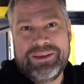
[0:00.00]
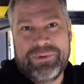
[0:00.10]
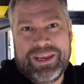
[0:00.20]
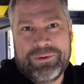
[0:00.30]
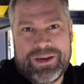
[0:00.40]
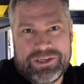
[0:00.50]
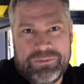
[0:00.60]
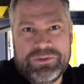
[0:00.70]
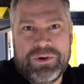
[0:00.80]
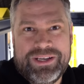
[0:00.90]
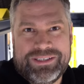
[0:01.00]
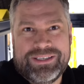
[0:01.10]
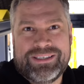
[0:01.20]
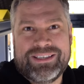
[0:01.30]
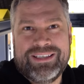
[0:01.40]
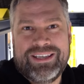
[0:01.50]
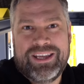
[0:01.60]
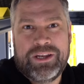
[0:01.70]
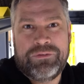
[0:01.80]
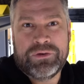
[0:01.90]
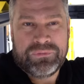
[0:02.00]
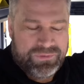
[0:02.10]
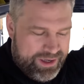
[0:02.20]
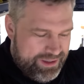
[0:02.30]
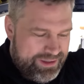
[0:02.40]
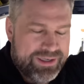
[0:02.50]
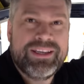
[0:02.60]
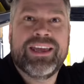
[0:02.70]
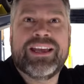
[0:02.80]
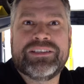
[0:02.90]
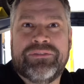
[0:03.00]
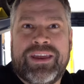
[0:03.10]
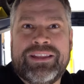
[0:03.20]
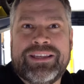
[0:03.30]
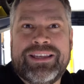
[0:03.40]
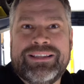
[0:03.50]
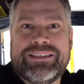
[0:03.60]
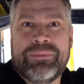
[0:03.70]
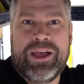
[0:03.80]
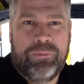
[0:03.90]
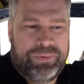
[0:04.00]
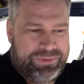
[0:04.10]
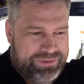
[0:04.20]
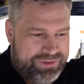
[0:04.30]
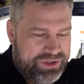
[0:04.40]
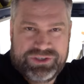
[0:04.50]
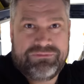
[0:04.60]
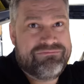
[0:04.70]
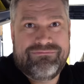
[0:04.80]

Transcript: make questionable choices and if your friend has a van that needs some help just